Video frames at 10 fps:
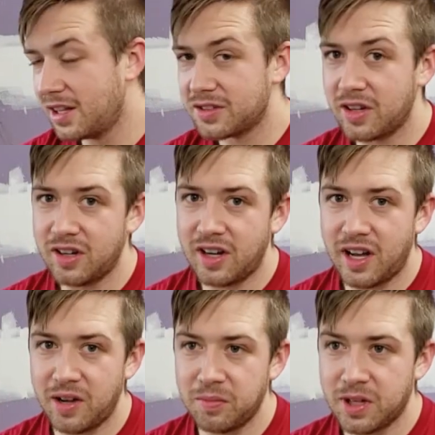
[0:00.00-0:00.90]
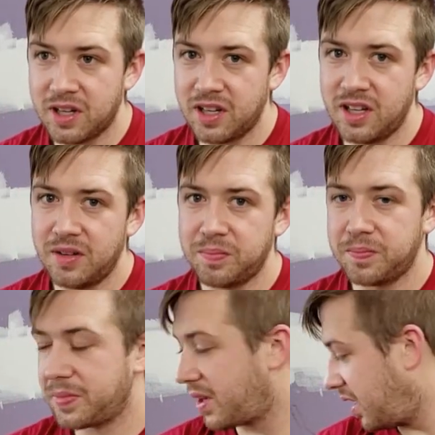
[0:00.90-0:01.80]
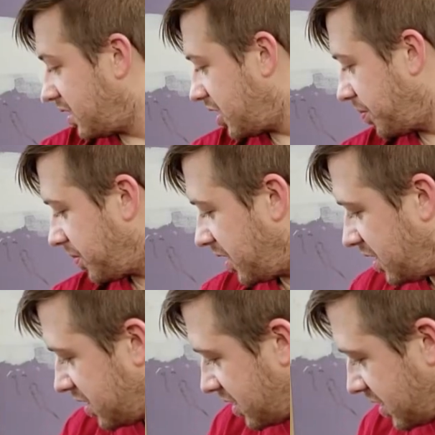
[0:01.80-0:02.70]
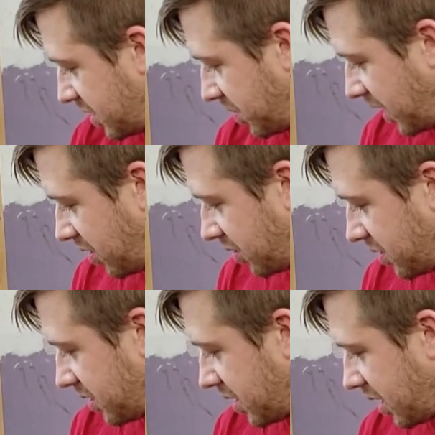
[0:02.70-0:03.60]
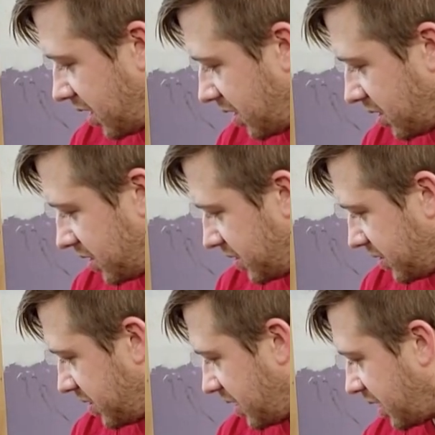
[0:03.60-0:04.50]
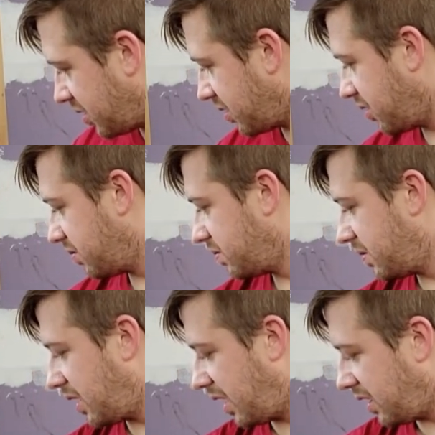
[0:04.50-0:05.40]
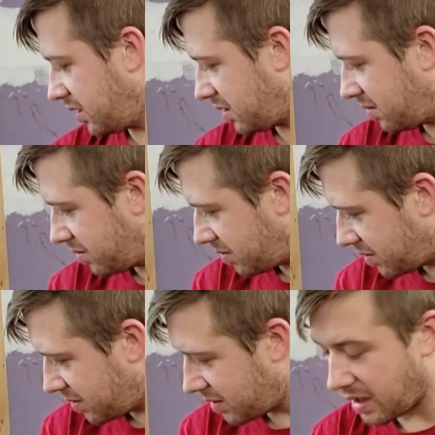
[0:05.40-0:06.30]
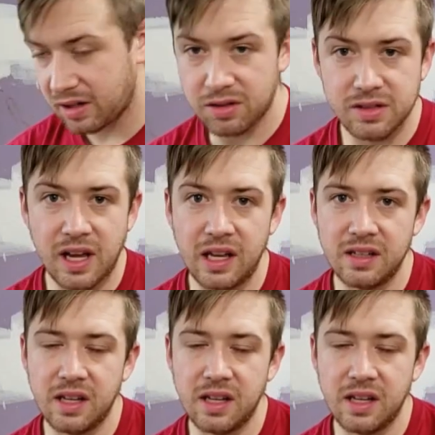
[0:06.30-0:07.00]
So I'm gonna plant up these tomatoes. There's, I don't know, 8 or 10